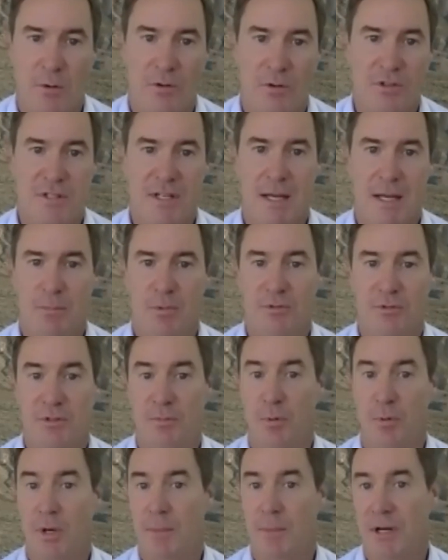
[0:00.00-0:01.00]
all the samples
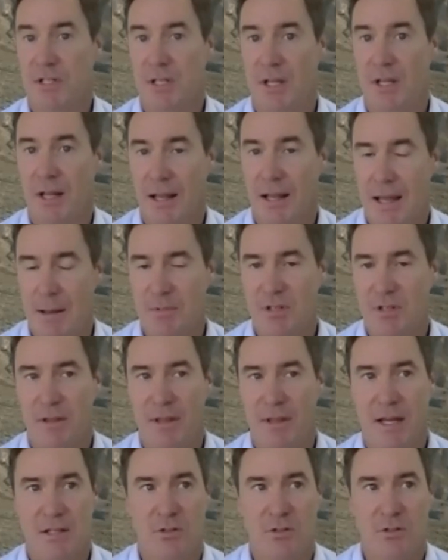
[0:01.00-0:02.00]
are pretty much in the lab, so
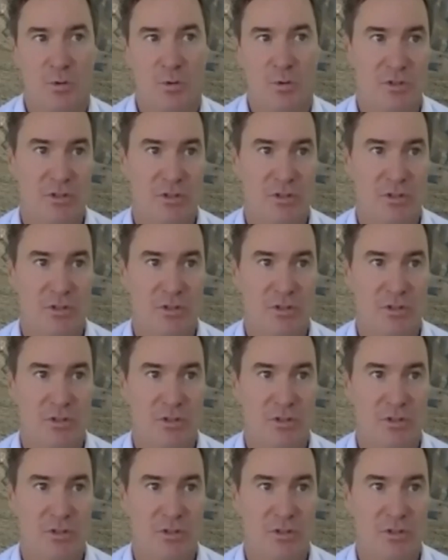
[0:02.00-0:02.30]
that's good.